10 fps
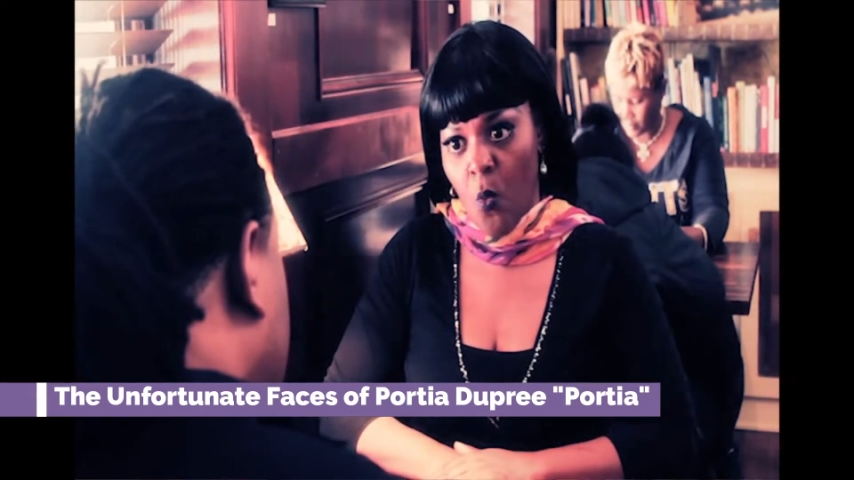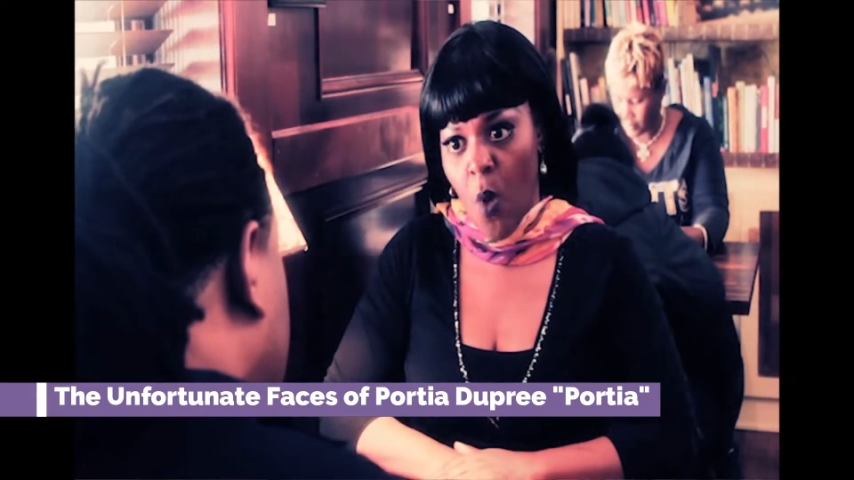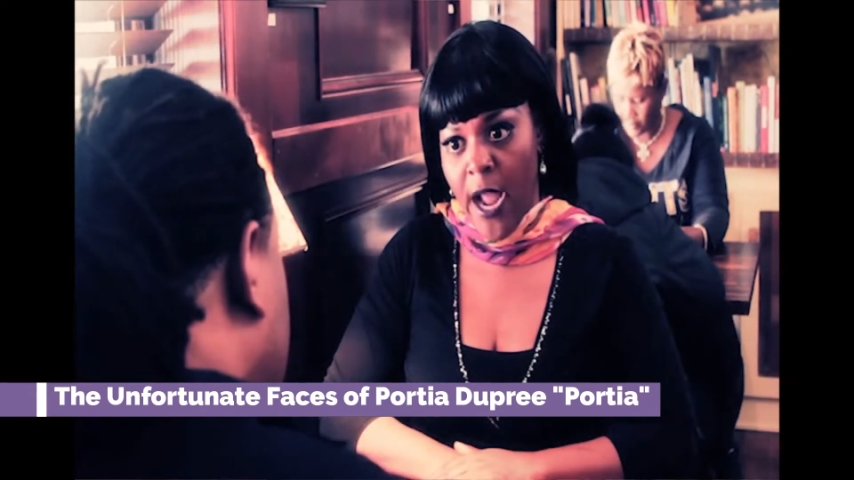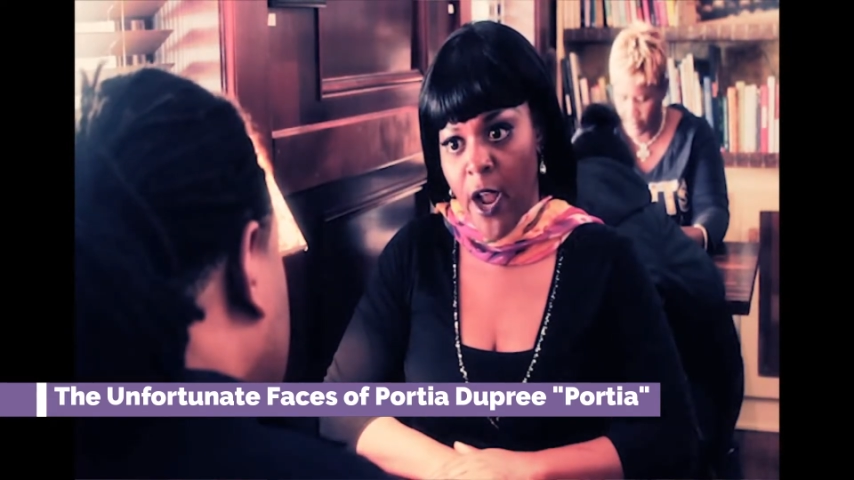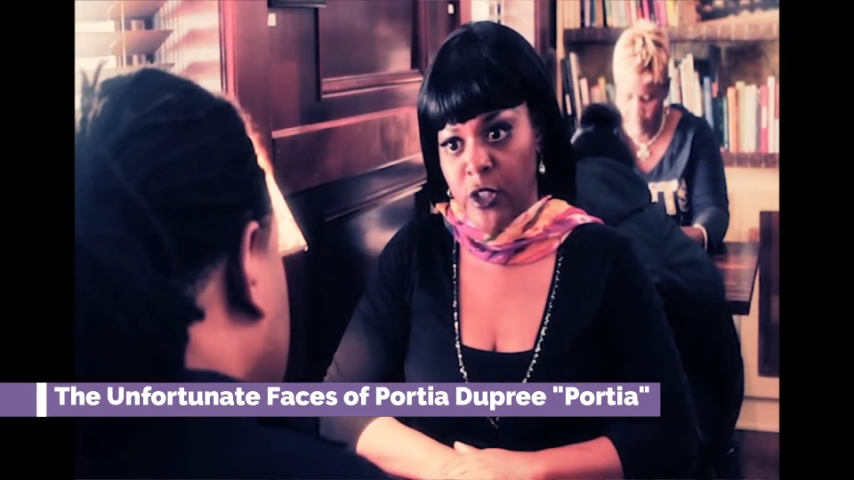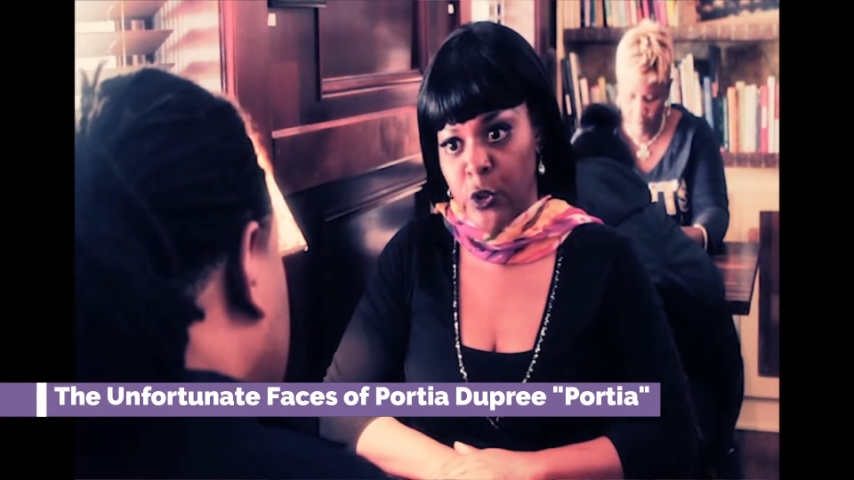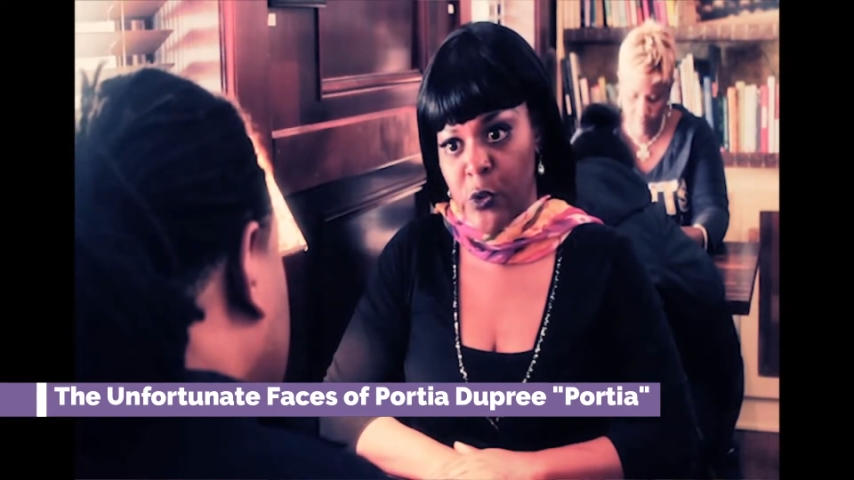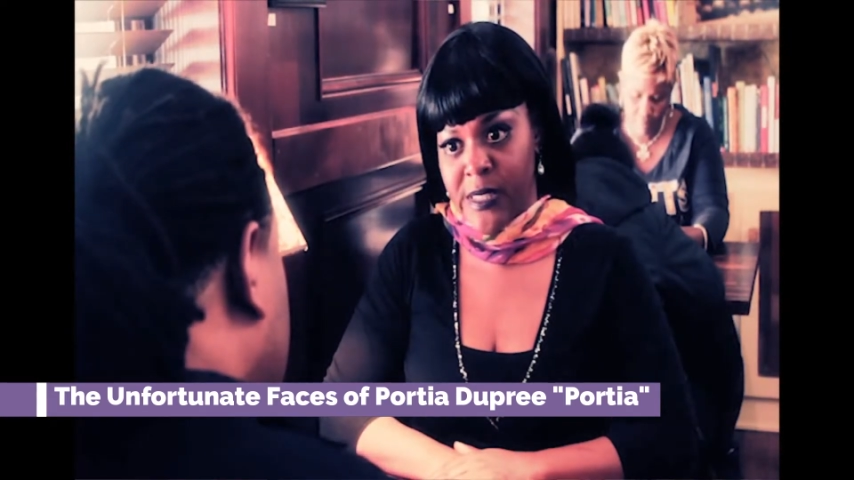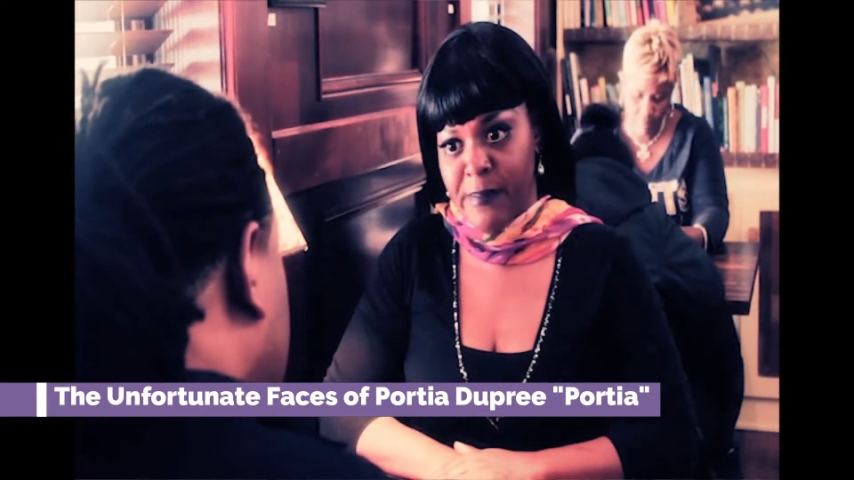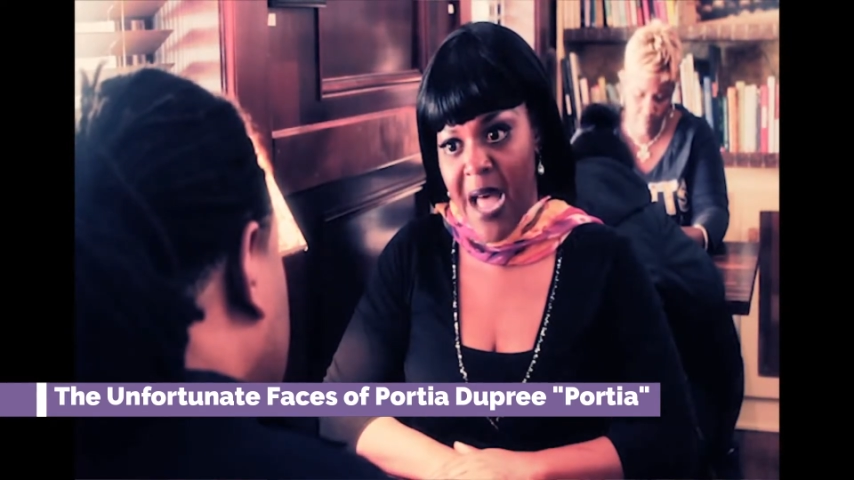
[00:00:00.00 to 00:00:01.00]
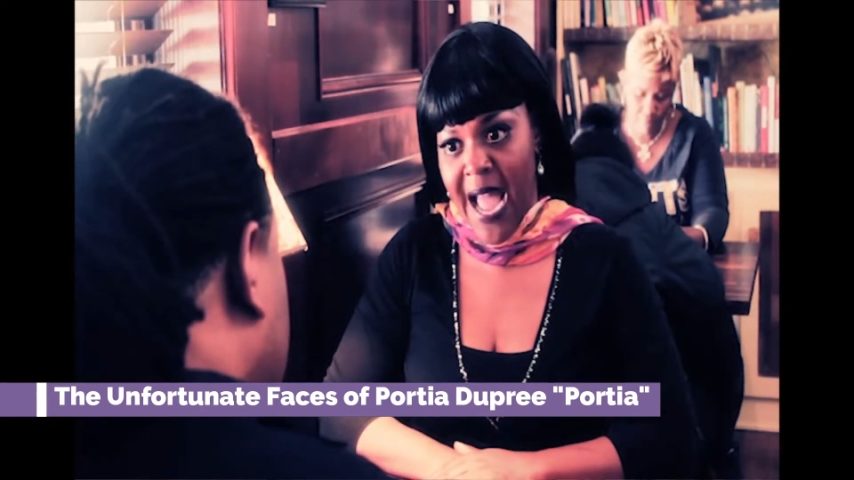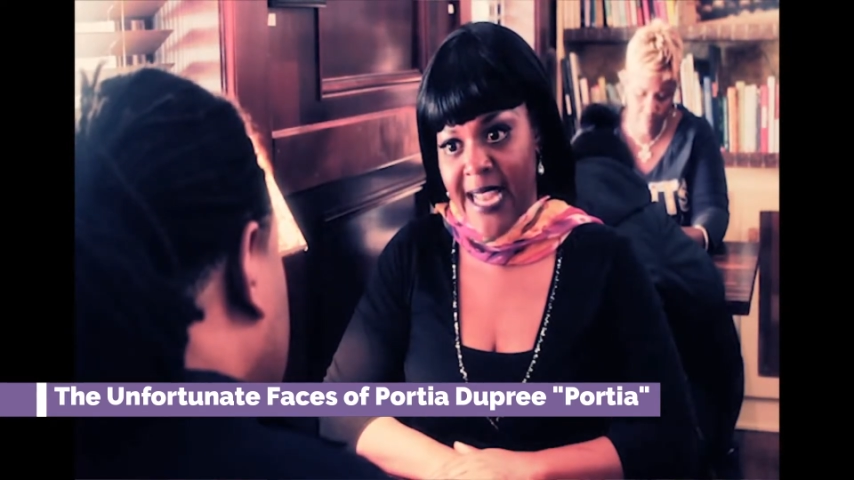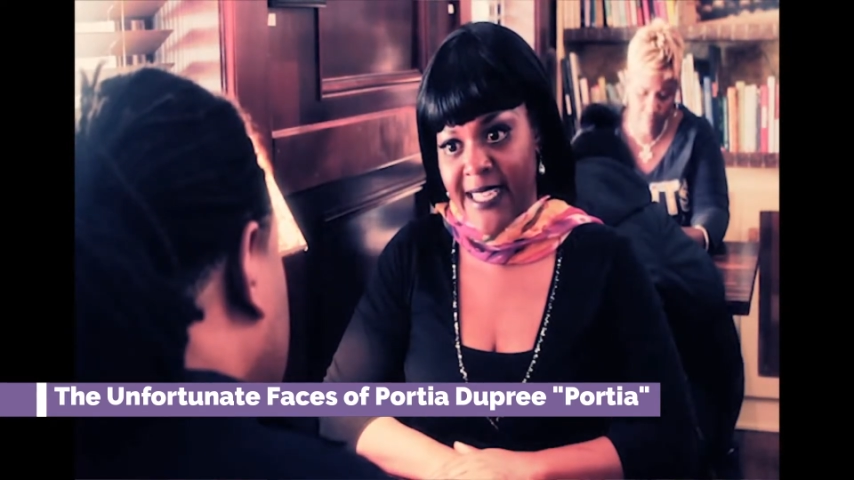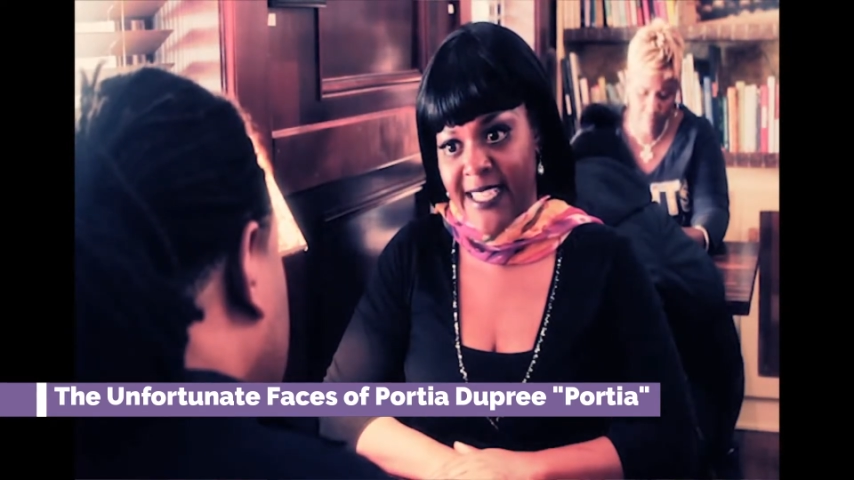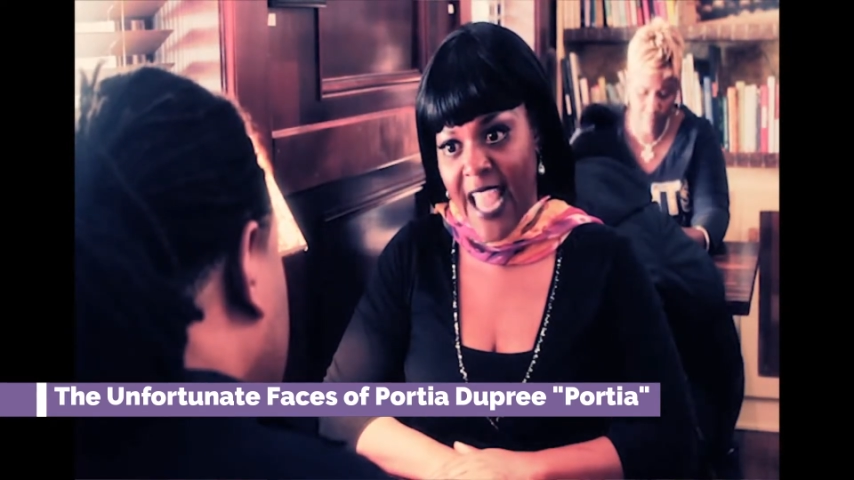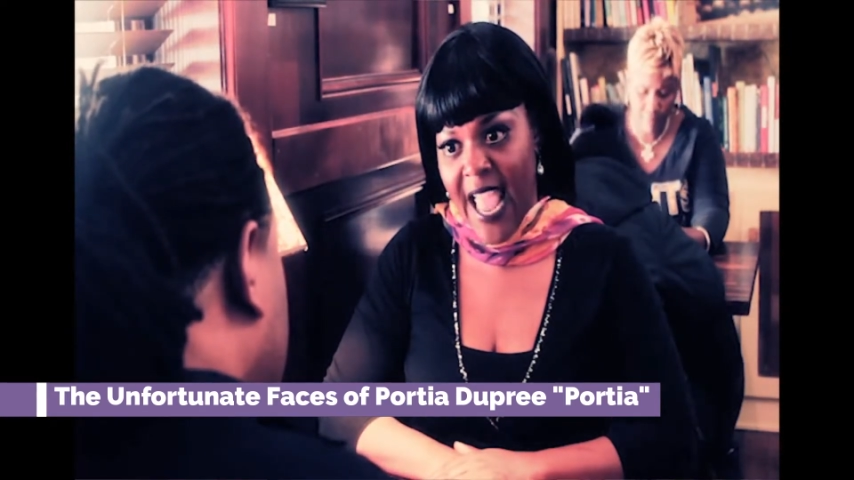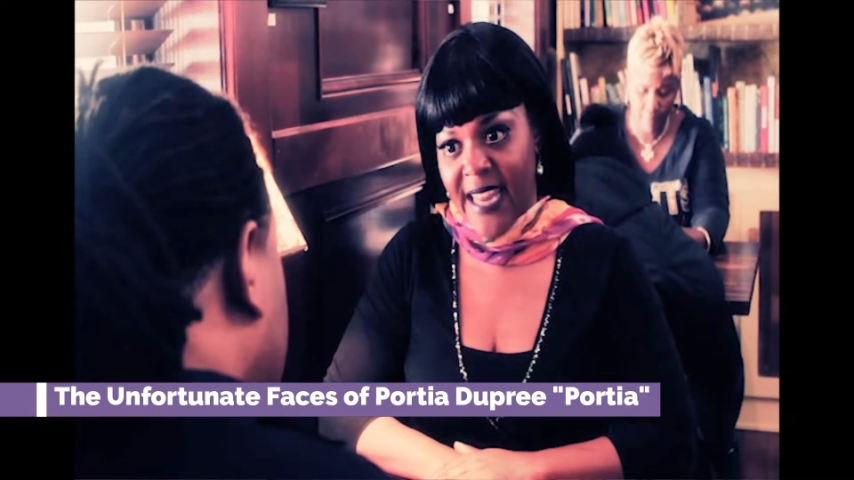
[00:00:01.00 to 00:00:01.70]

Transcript: why aren't you smiling